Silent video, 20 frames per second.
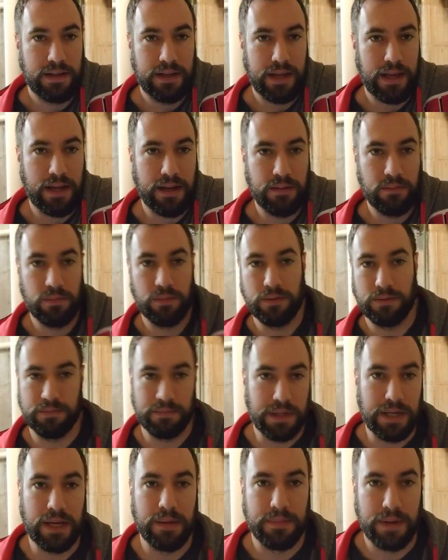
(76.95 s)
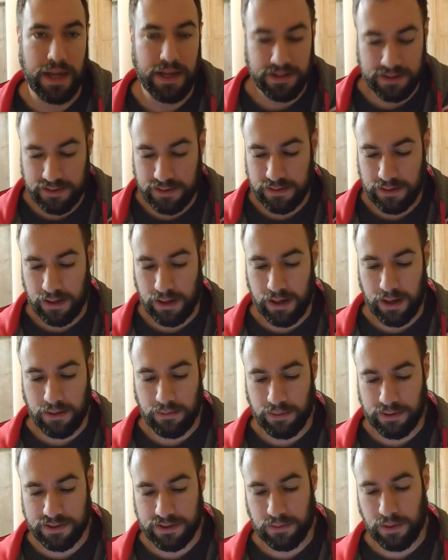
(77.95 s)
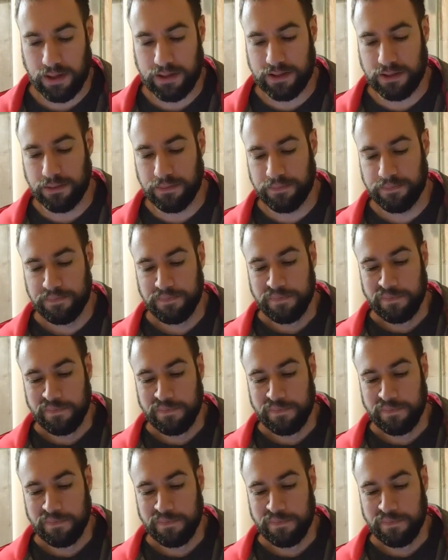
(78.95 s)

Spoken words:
and medium days once in a while too.